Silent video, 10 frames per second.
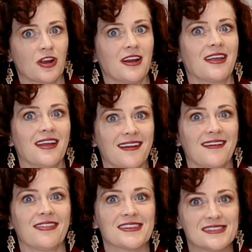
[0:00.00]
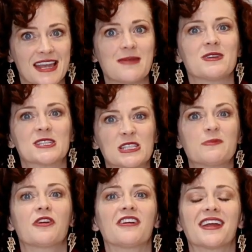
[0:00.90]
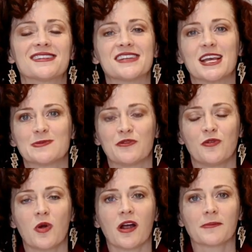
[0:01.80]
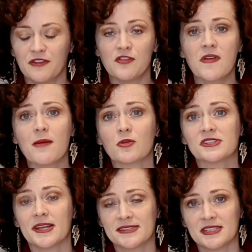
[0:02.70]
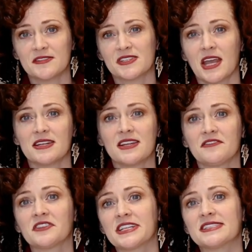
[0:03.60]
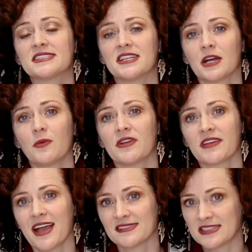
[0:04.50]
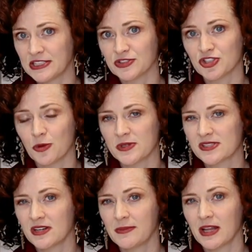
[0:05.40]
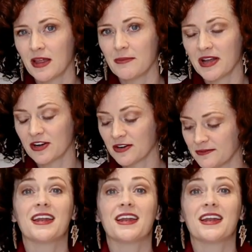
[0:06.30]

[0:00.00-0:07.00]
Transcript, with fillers: You're going to get the same experience as before. But if you've got more sensitive skin, definitely stick with Castile soap. It's gonna be a lot better.